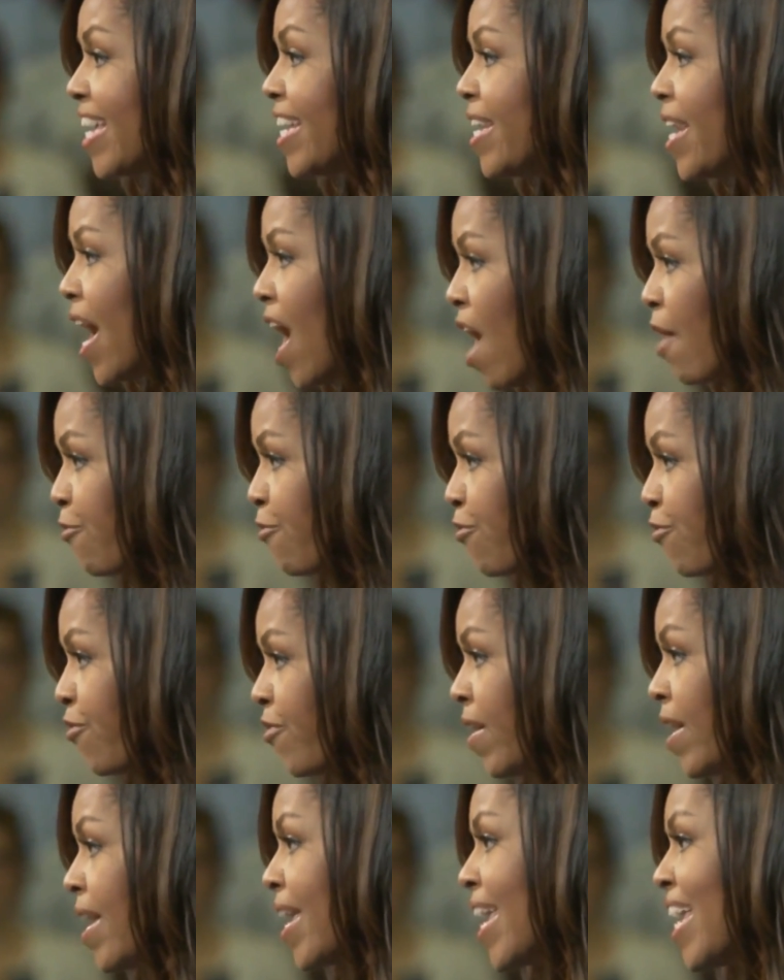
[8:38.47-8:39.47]

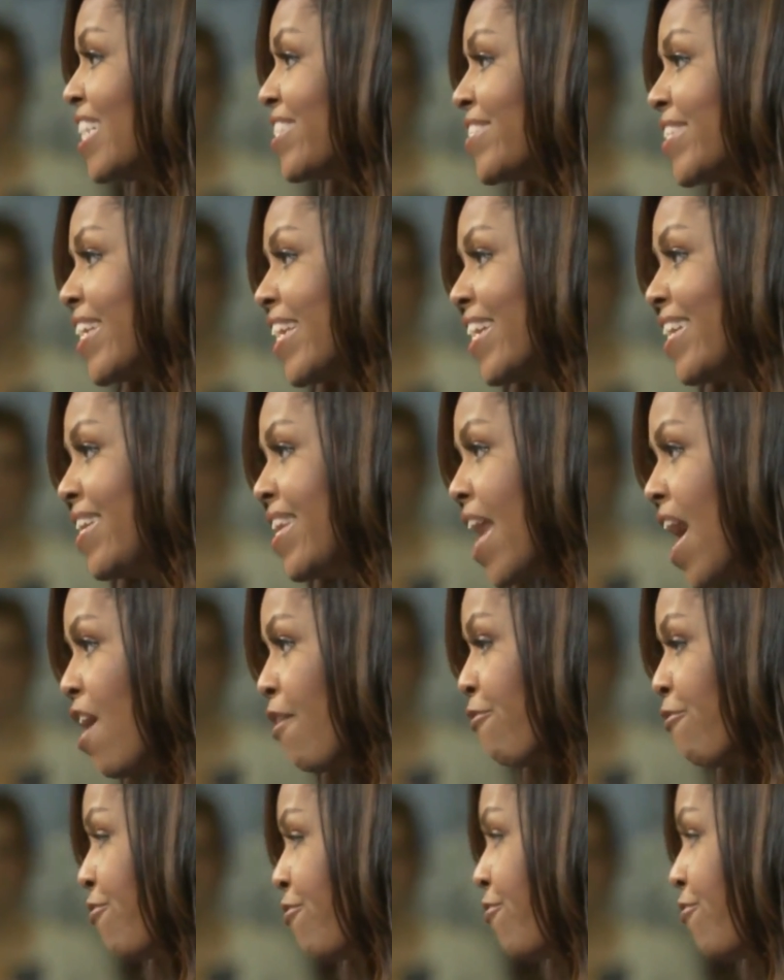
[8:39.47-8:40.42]
enough is enough.